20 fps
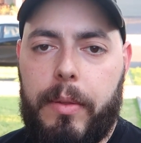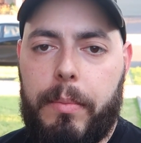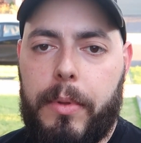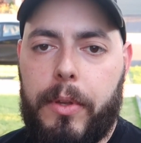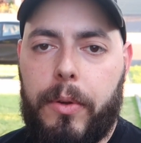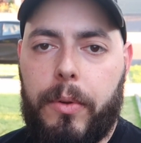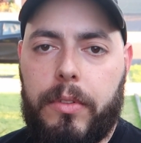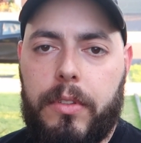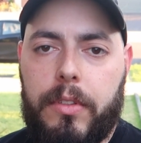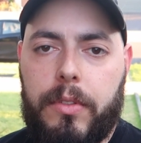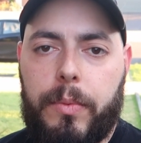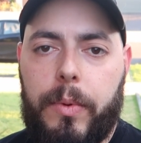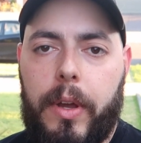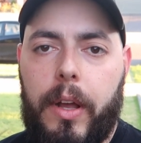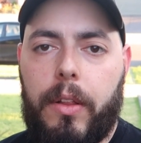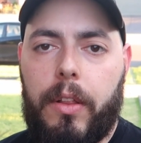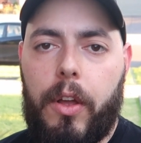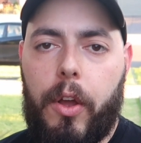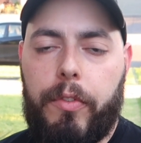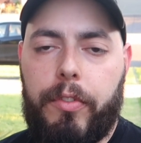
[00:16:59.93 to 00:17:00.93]
builds as
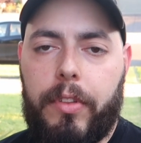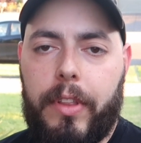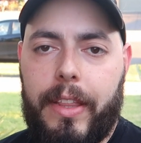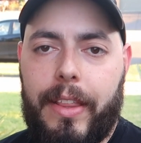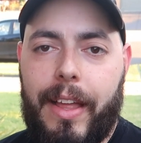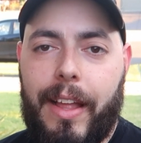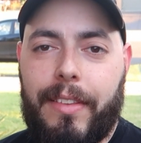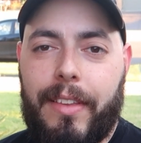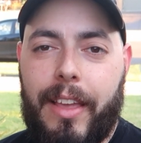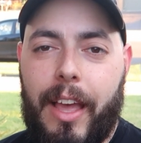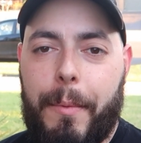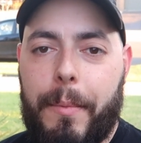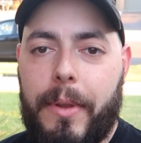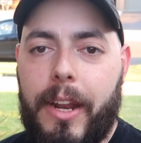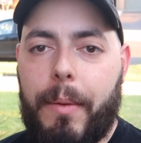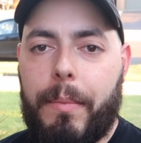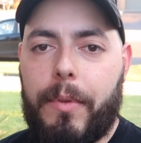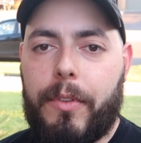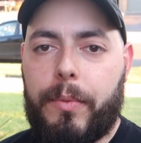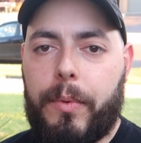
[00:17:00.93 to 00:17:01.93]
well. Hopefully that's coming
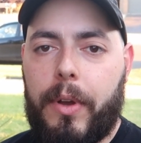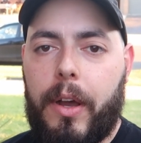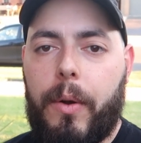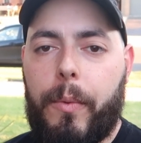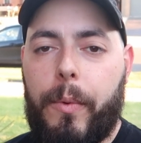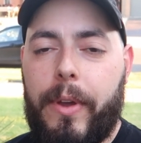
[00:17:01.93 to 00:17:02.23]
up as well.